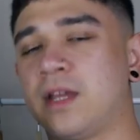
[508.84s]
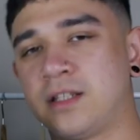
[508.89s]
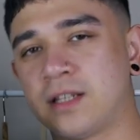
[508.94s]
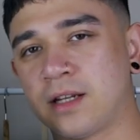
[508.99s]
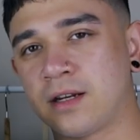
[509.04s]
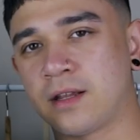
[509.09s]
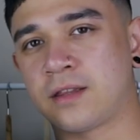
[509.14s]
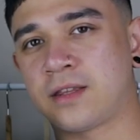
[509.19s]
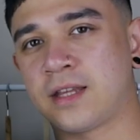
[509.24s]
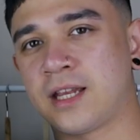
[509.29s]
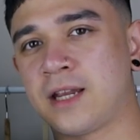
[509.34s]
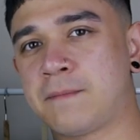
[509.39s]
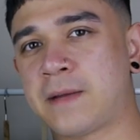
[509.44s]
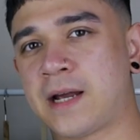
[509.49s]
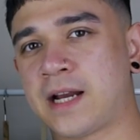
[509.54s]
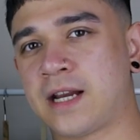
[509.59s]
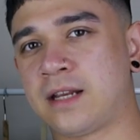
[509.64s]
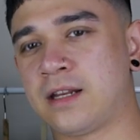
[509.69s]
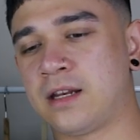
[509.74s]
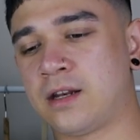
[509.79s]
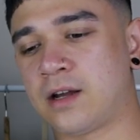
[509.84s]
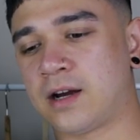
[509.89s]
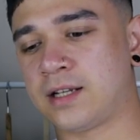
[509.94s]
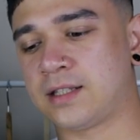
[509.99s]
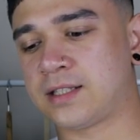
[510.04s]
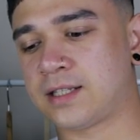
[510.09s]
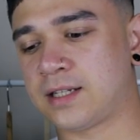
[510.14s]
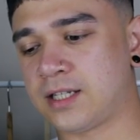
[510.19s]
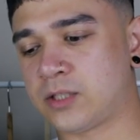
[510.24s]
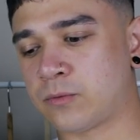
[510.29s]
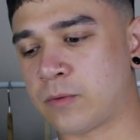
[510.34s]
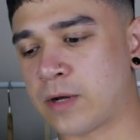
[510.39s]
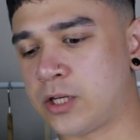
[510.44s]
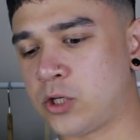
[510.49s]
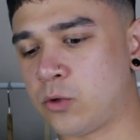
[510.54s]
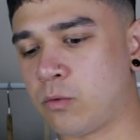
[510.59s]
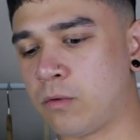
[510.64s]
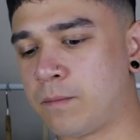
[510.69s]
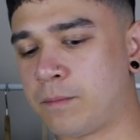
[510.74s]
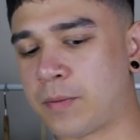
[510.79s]
they done a thing back in the 90s where
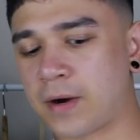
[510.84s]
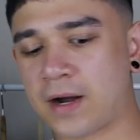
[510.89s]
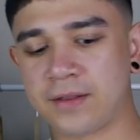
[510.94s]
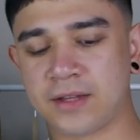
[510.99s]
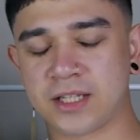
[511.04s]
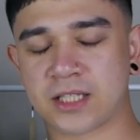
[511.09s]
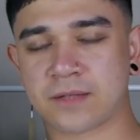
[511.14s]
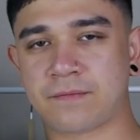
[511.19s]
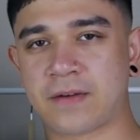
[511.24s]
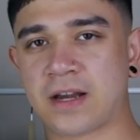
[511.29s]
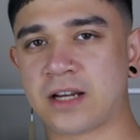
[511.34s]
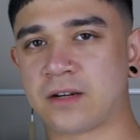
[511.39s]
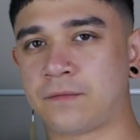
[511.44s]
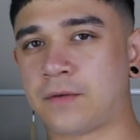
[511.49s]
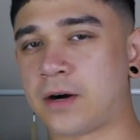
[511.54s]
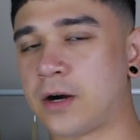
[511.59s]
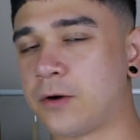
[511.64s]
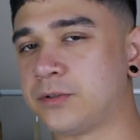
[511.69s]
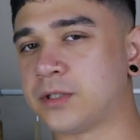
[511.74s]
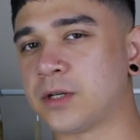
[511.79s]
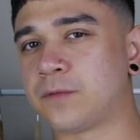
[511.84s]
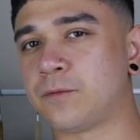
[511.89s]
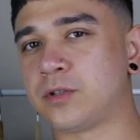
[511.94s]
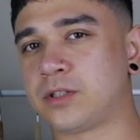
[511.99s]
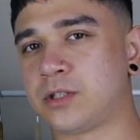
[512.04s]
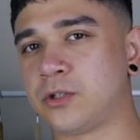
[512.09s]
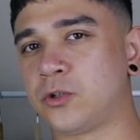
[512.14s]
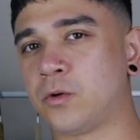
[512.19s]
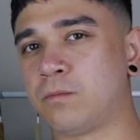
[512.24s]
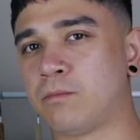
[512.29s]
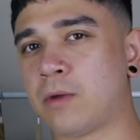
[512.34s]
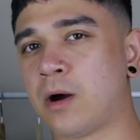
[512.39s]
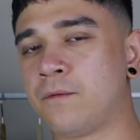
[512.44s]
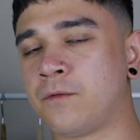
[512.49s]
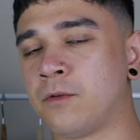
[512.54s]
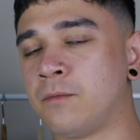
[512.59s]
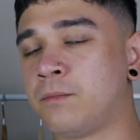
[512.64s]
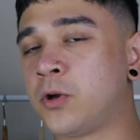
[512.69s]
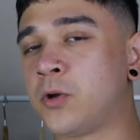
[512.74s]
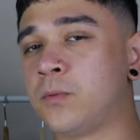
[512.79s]
you would buy these fact files every single
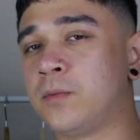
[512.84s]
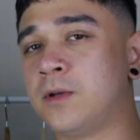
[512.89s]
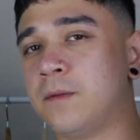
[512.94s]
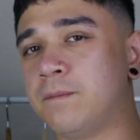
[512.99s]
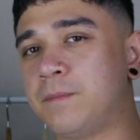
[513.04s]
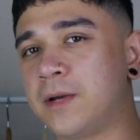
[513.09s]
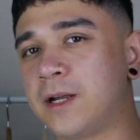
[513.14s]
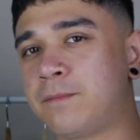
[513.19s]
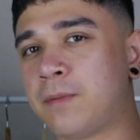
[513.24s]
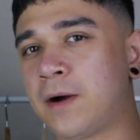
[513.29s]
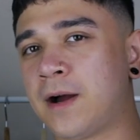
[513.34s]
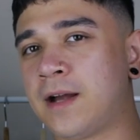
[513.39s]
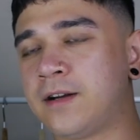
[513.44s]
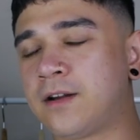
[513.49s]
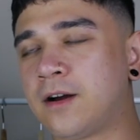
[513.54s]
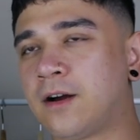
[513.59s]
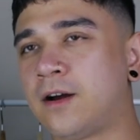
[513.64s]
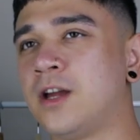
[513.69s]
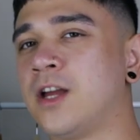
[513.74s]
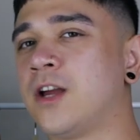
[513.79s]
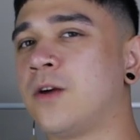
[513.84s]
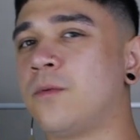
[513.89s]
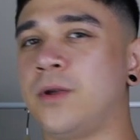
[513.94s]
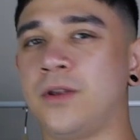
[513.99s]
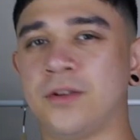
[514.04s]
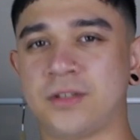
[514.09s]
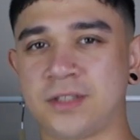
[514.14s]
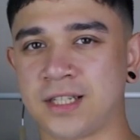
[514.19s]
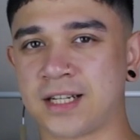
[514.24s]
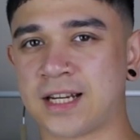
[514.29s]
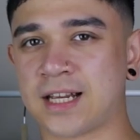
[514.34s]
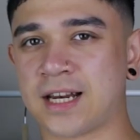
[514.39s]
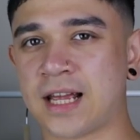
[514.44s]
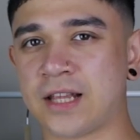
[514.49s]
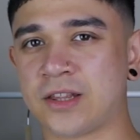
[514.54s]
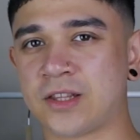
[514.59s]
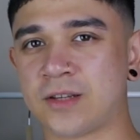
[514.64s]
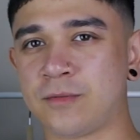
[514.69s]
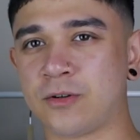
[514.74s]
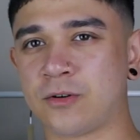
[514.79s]
month and put them in a big binder. We used to
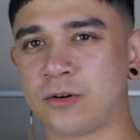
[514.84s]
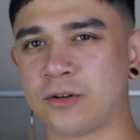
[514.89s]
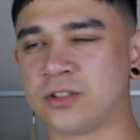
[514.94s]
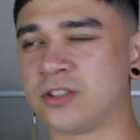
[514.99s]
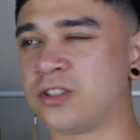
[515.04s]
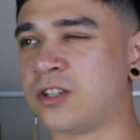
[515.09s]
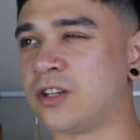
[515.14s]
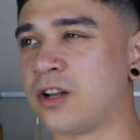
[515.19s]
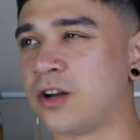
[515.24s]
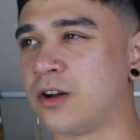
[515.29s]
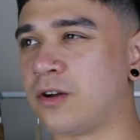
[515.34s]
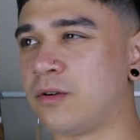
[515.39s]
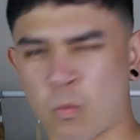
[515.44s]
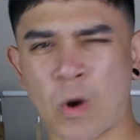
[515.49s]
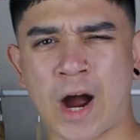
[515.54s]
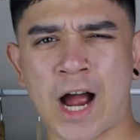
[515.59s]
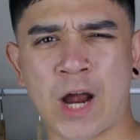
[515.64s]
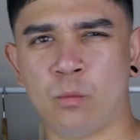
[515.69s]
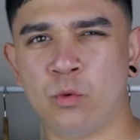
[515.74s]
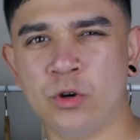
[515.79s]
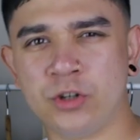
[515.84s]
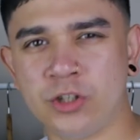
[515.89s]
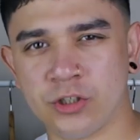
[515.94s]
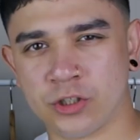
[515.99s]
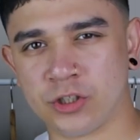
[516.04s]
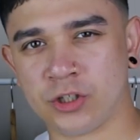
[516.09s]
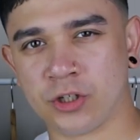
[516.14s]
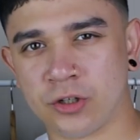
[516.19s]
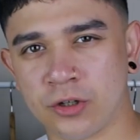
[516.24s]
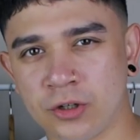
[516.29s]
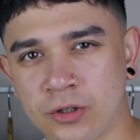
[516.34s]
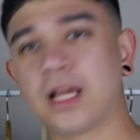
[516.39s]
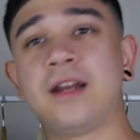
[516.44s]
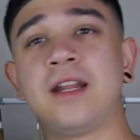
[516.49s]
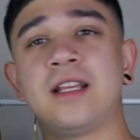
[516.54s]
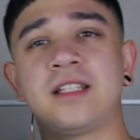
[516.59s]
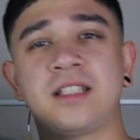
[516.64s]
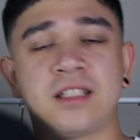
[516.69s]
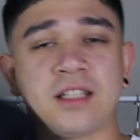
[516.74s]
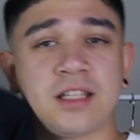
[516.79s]
collect them because, you know, why wouldn't you? And
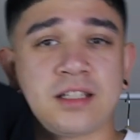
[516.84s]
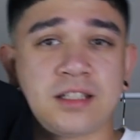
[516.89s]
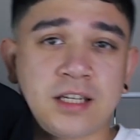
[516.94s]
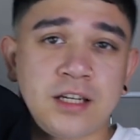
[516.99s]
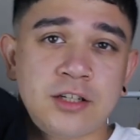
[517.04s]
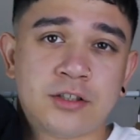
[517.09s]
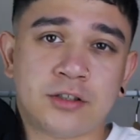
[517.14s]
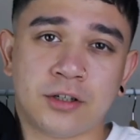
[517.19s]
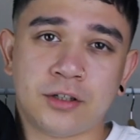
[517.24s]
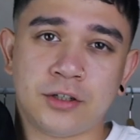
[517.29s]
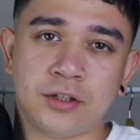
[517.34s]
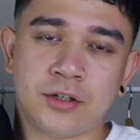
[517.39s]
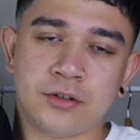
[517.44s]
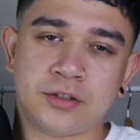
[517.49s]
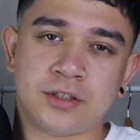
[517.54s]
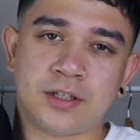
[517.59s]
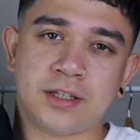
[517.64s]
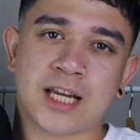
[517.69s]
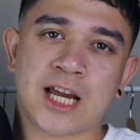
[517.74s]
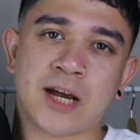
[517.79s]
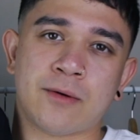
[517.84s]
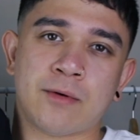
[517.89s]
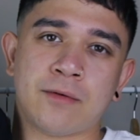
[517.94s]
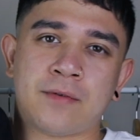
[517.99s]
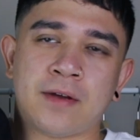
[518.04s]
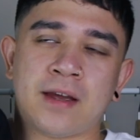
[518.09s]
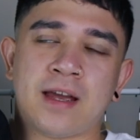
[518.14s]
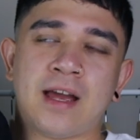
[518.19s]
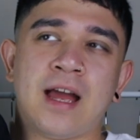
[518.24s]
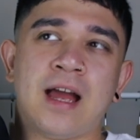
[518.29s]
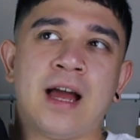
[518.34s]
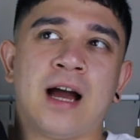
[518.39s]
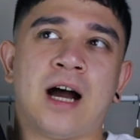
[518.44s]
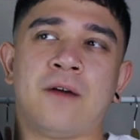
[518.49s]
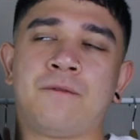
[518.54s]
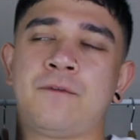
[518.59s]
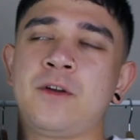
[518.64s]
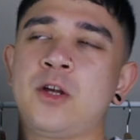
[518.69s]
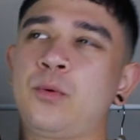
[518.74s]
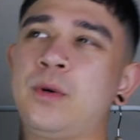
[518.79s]
this is the t-shirt you used to get with it. I
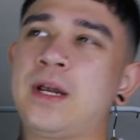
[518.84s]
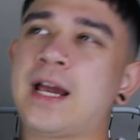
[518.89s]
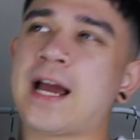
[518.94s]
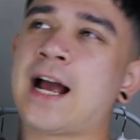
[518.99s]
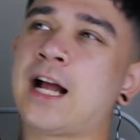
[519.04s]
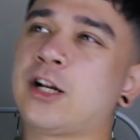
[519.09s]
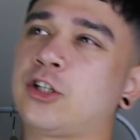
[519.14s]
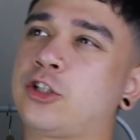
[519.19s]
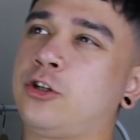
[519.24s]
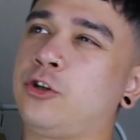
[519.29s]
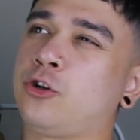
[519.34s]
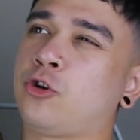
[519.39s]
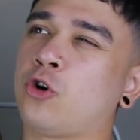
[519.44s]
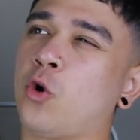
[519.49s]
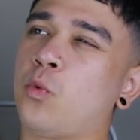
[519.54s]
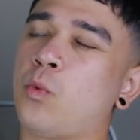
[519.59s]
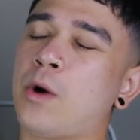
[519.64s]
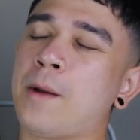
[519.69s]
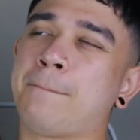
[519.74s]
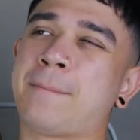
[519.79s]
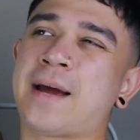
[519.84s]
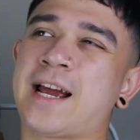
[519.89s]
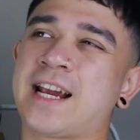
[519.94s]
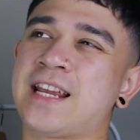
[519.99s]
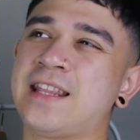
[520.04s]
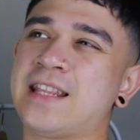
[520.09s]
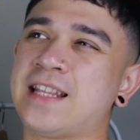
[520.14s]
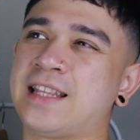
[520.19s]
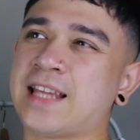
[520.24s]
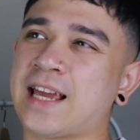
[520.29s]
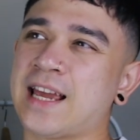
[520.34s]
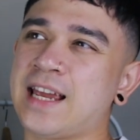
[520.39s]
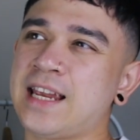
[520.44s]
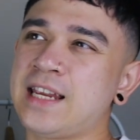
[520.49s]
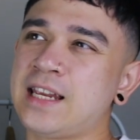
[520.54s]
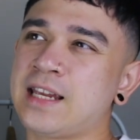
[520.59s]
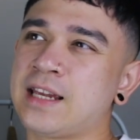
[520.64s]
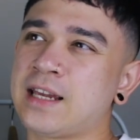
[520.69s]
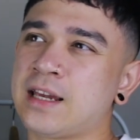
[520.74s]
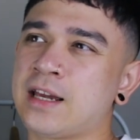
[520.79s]
think we actually got one back in the
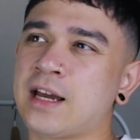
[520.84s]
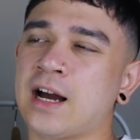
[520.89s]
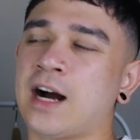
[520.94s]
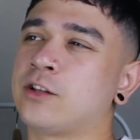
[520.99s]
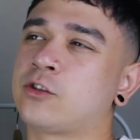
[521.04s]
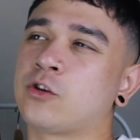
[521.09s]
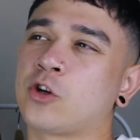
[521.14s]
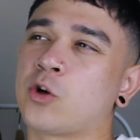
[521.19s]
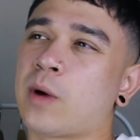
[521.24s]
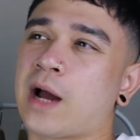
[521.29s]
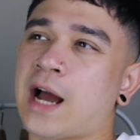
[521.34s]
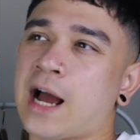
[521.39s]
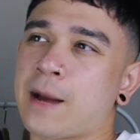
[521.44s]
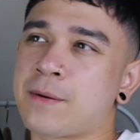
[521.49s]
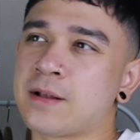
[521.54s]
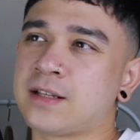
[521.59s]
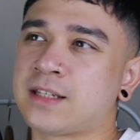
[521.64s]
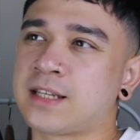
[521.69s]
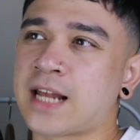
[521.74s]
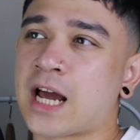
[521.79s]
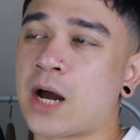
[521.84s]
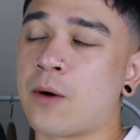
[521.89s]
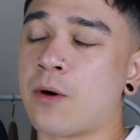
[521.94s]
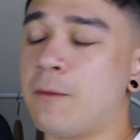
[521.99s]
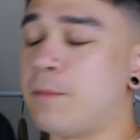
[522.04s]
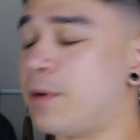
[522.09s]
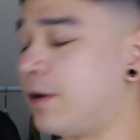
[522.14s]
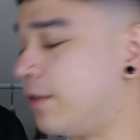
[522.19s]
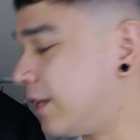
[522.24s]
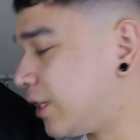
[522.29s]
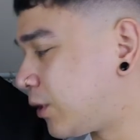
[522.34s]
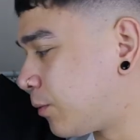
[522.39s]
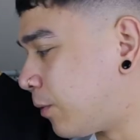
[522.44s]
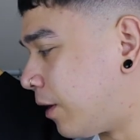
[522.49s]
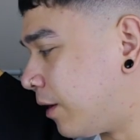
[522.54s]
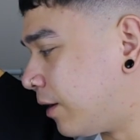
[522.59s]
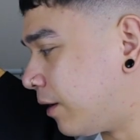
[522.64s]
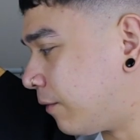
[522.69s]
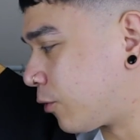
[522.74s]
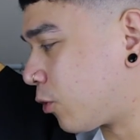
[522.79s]
day. I don't know what happened to that one, but this
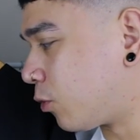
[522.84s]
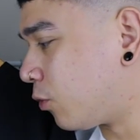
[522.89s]
one, of